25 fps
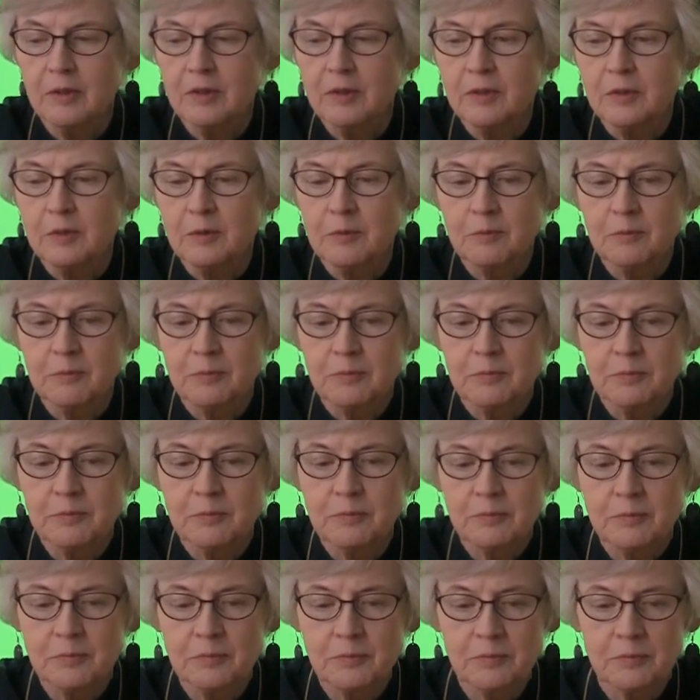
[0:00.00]

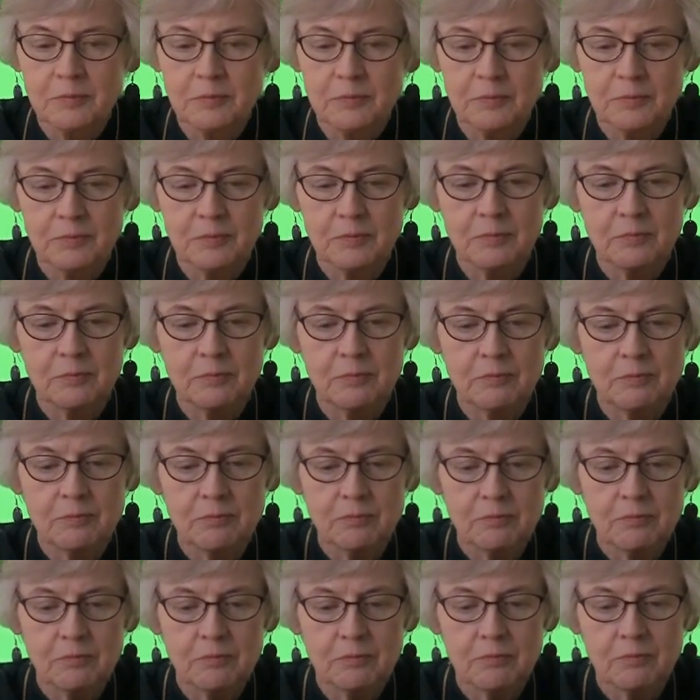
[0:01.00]

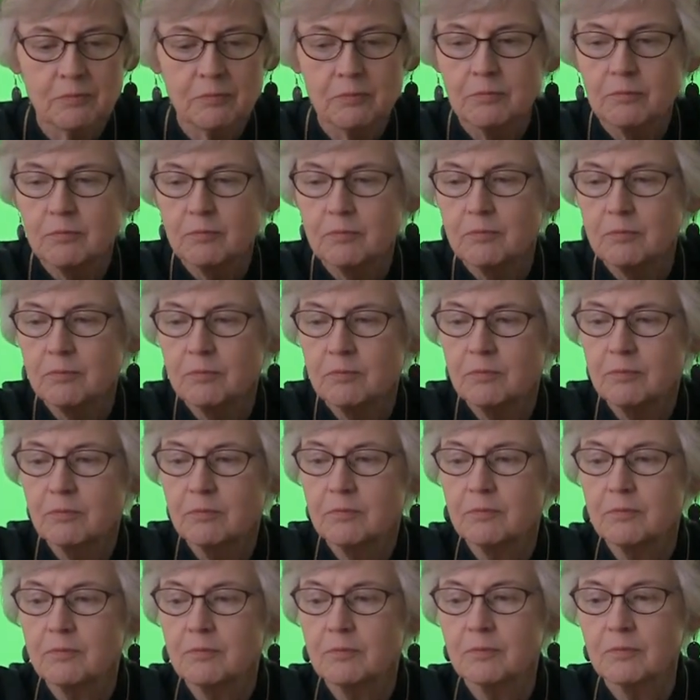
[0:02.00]

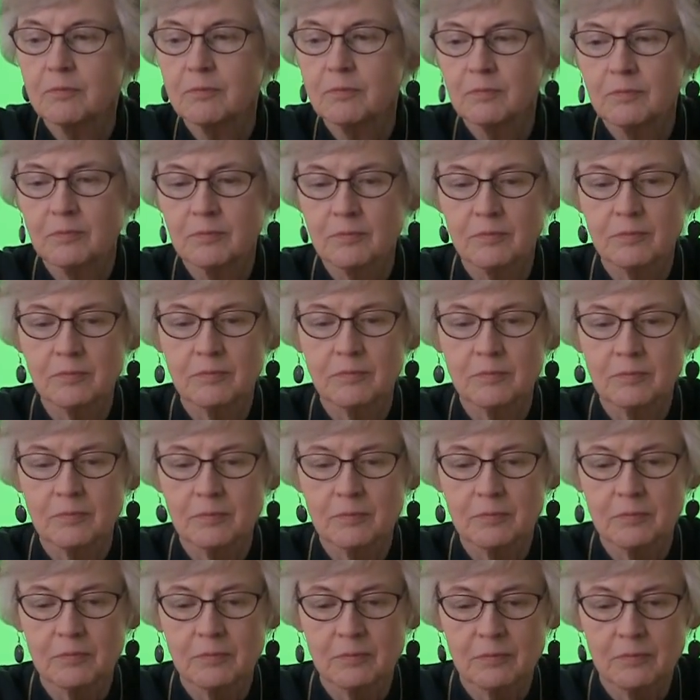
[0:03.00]

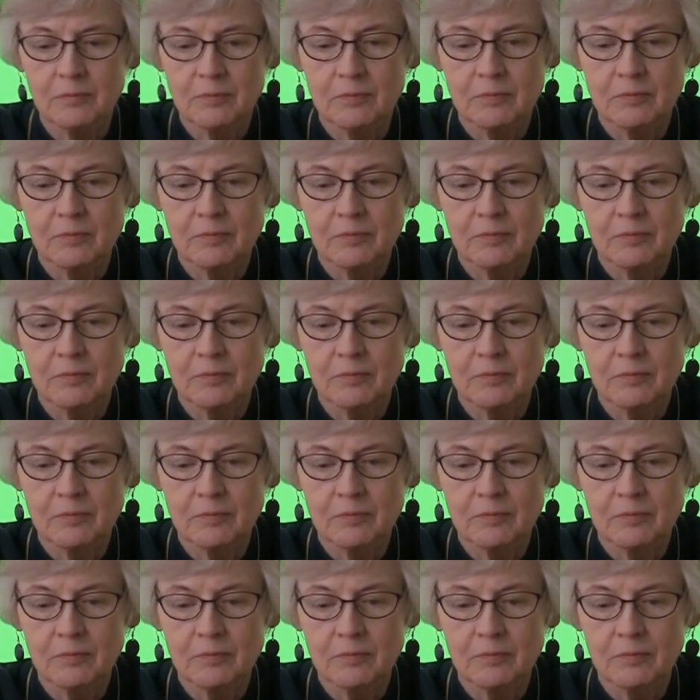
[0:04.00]
Nothing is said.